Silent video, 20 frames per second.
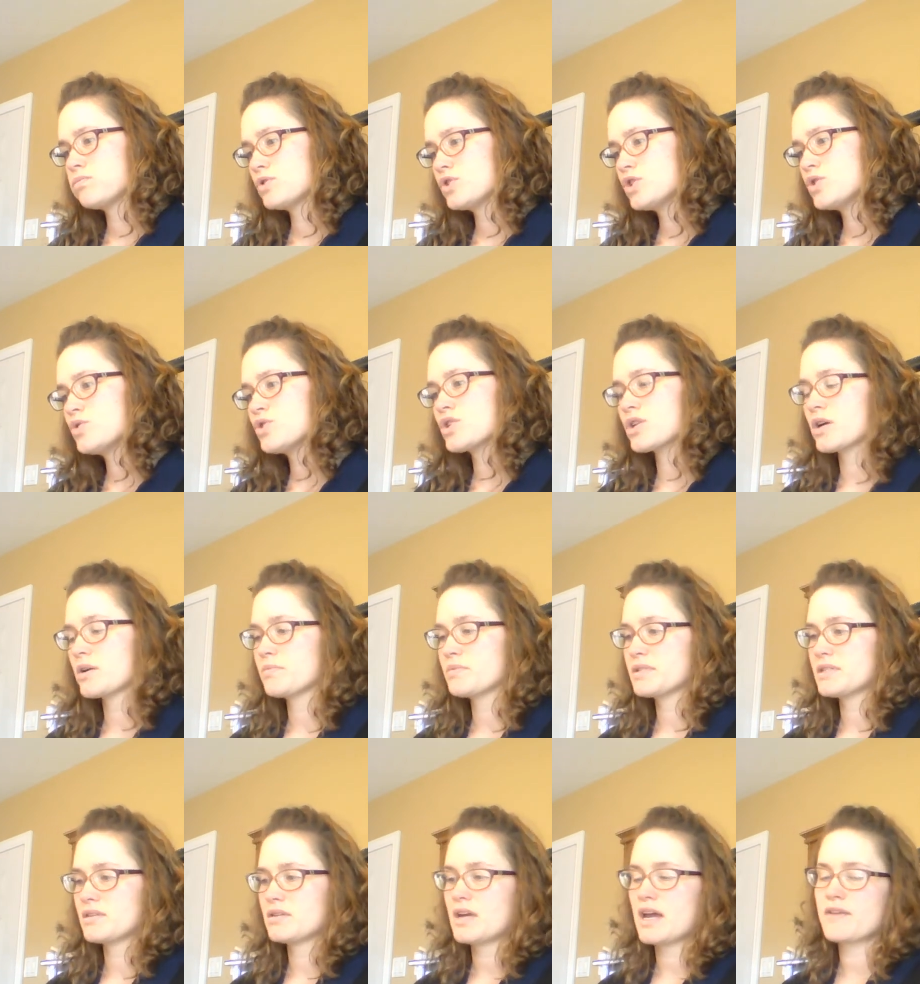2
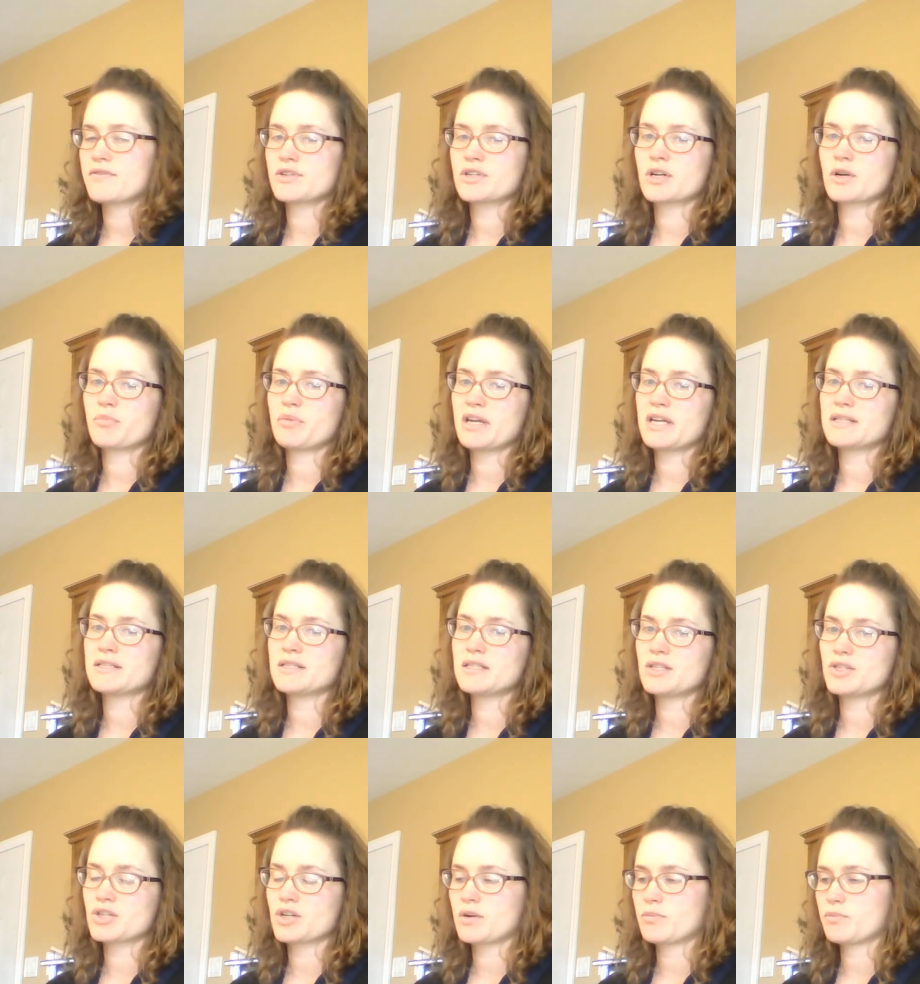sharps, F sharp and C
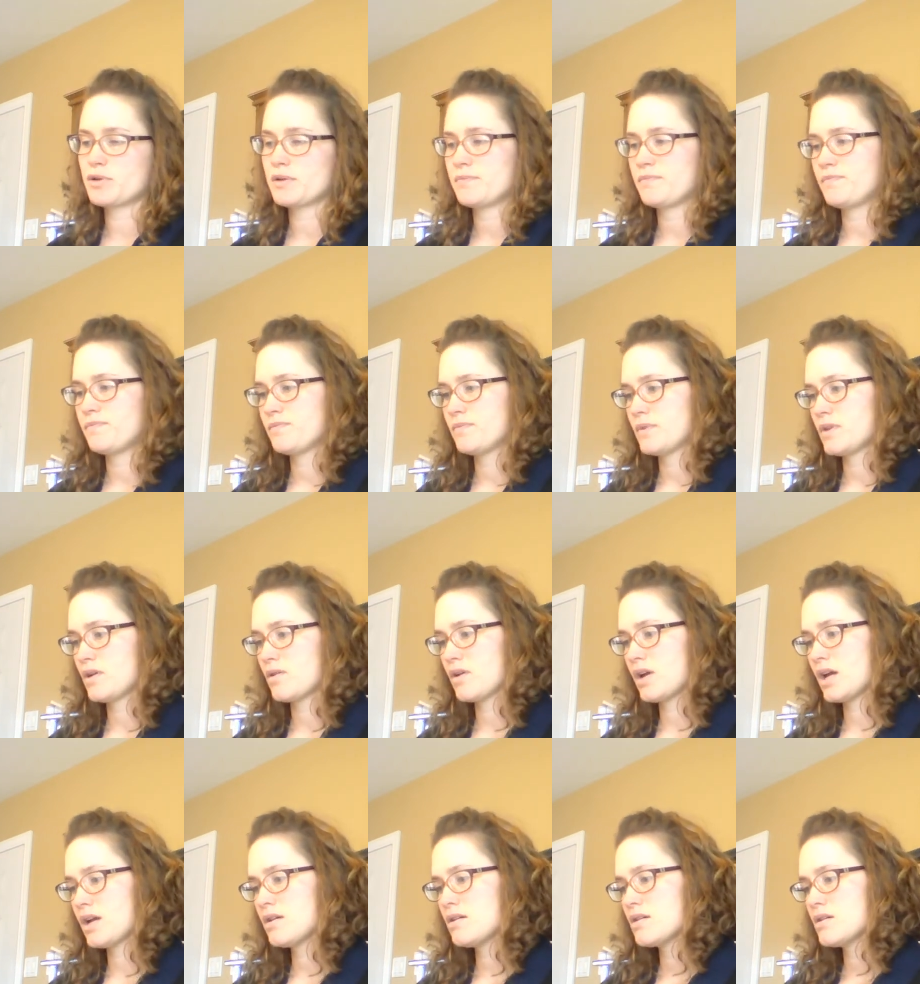sharp.
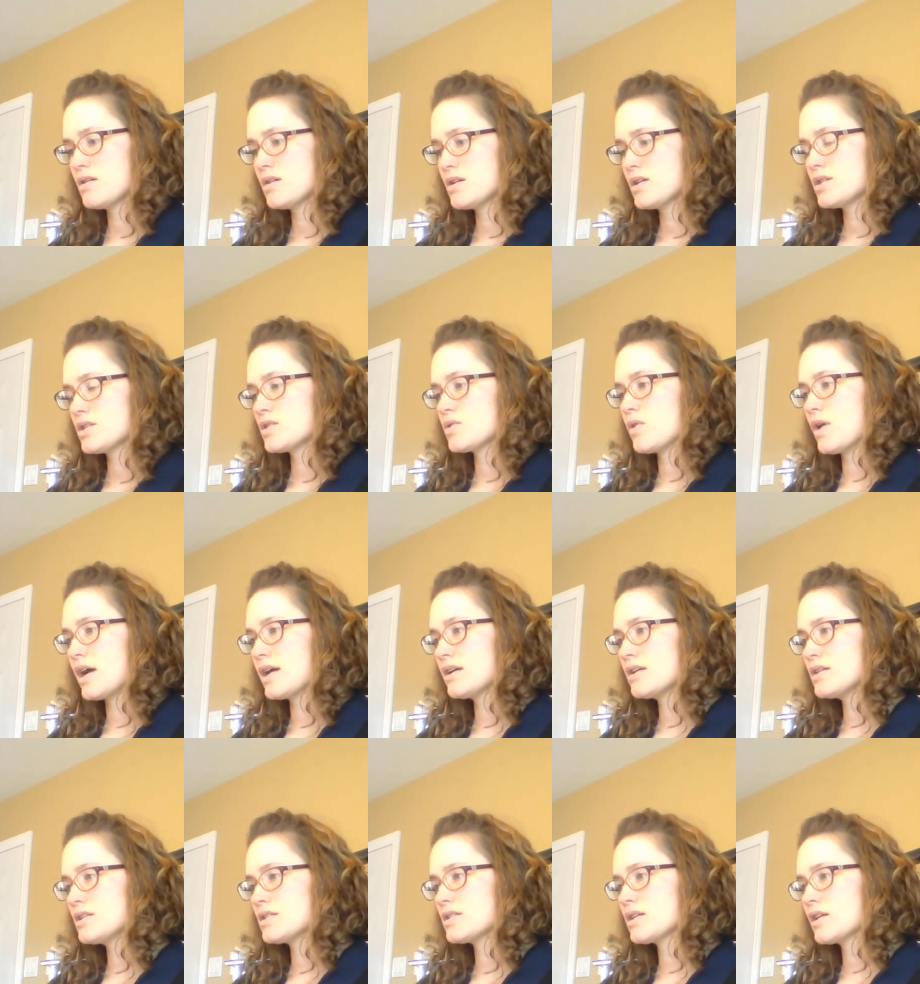Okay, so I'm
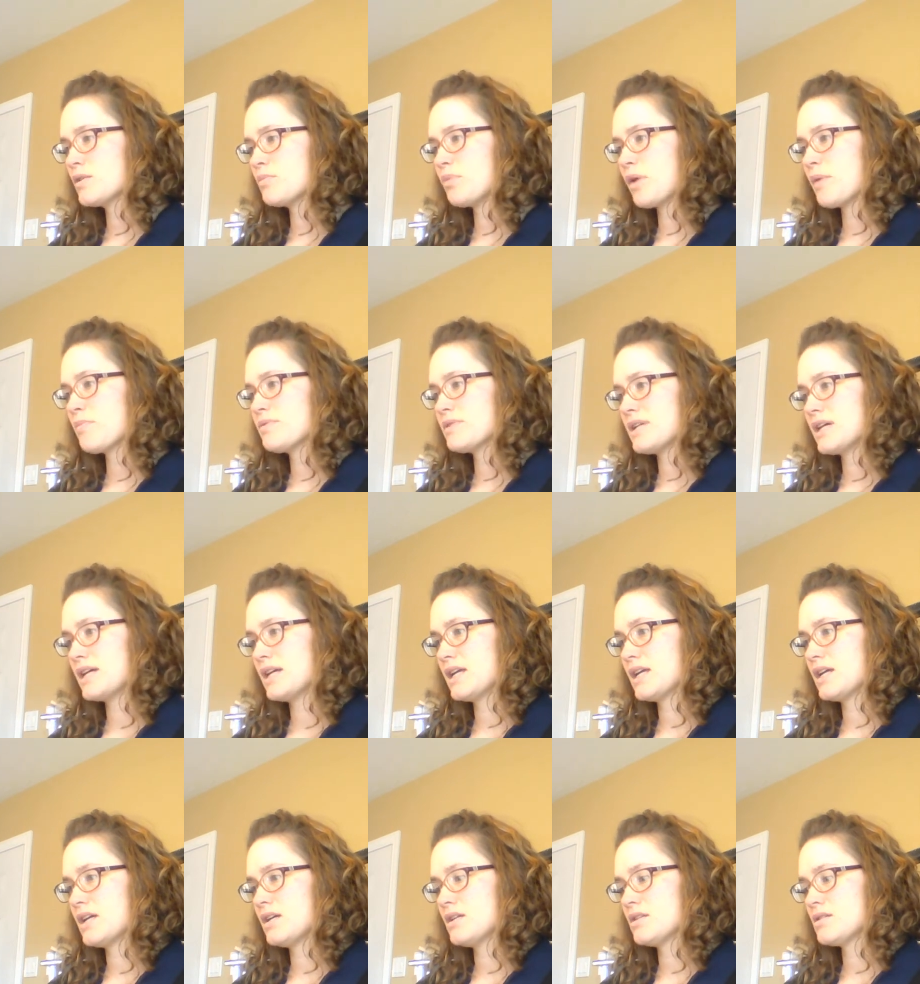going to start by playing
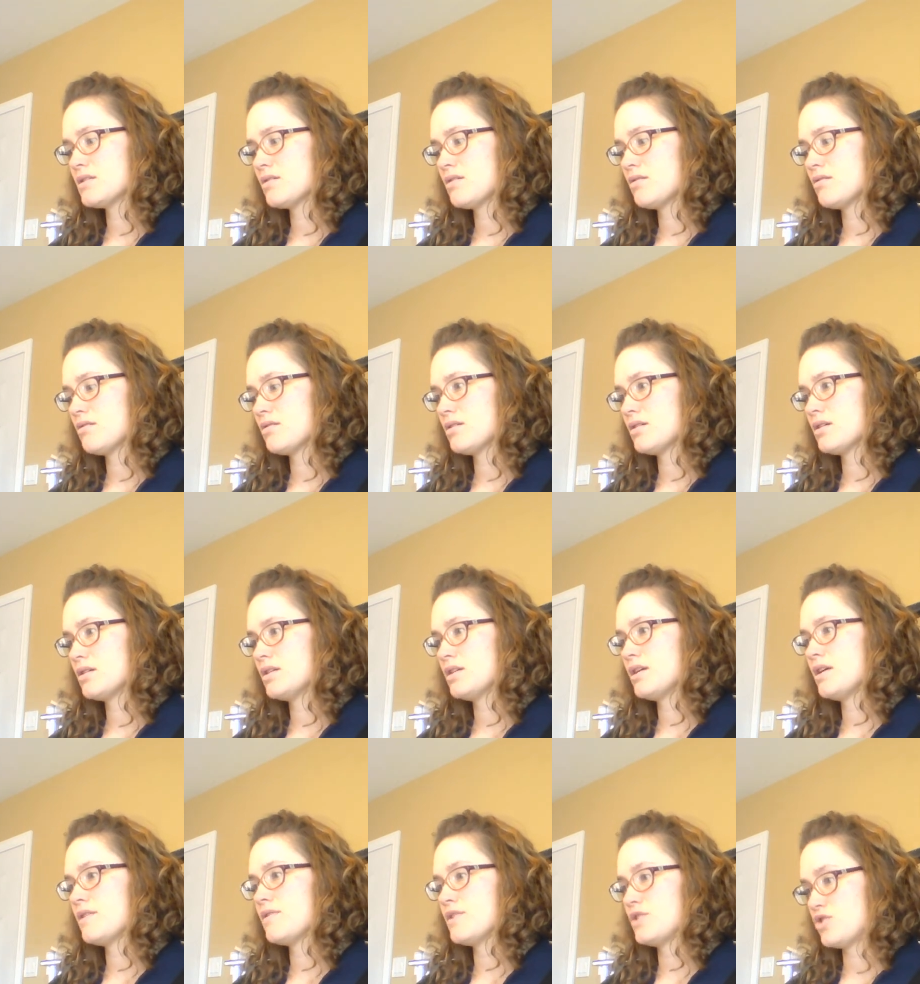it on
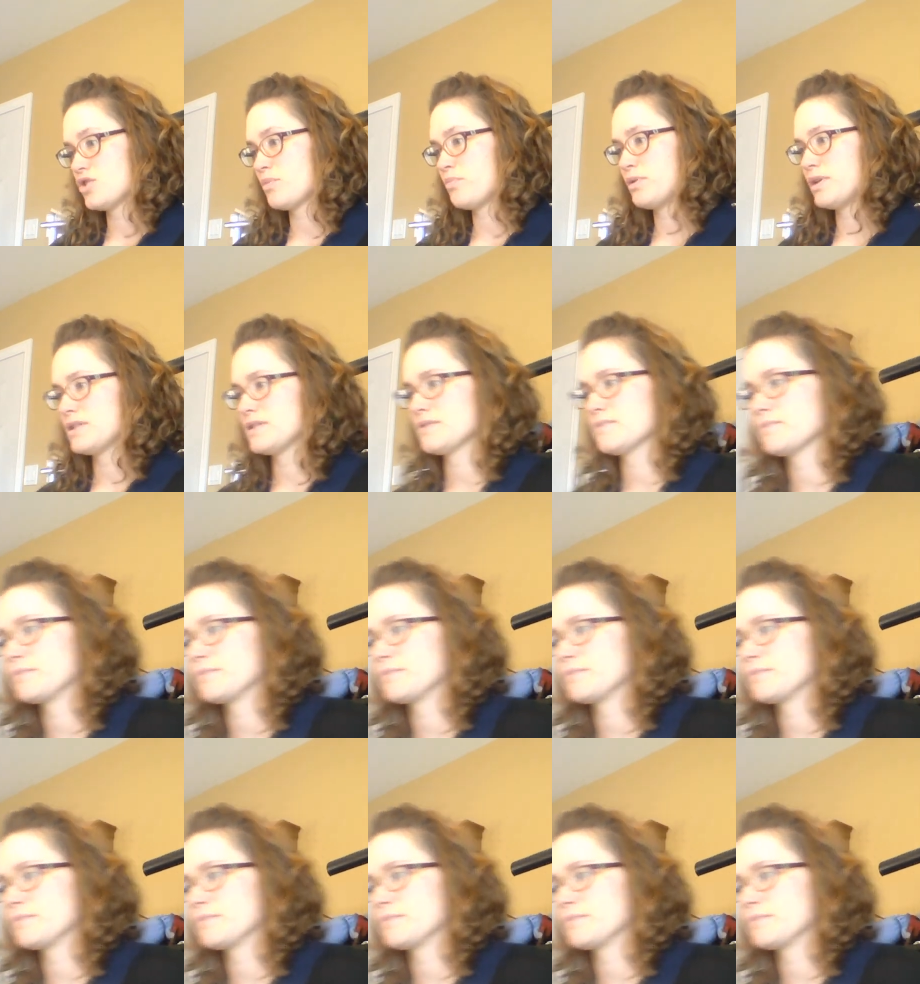the trumpet.